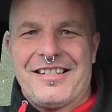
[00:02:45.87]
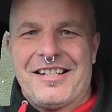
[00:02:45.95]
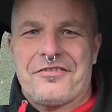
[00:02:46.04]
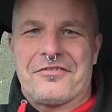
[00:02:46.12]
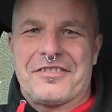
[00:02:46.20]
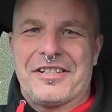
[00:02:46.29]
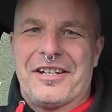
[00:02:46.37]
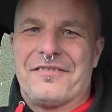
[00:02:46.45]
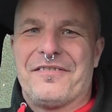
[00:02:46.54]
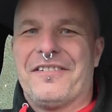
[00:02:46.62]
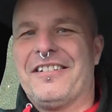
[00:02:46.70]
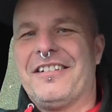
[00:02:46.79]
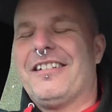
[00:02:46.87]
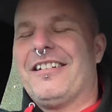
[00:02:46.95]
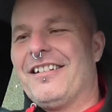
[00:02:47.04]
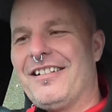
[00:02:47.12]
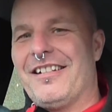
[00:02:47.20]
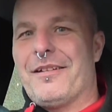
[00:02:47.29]
it's
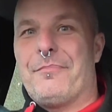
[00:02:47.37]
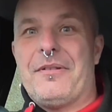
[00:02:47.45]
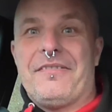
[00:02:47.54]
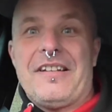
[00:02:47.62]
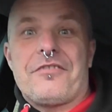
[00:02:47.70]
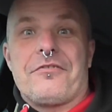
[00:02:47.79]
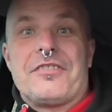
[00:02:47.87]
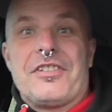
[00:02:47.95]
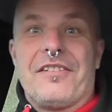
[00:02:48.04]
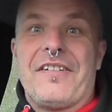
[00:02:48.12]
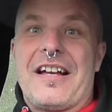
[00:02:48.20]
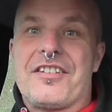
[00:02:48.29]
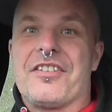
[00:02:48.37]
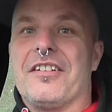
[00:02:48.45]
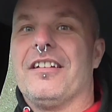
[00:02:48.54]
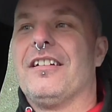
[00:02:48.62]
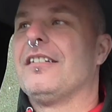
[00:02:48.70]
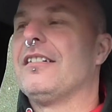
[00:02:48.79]
AstroTurf. Yeah, a bit of AstroTurf
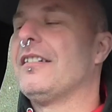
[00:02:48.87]
action.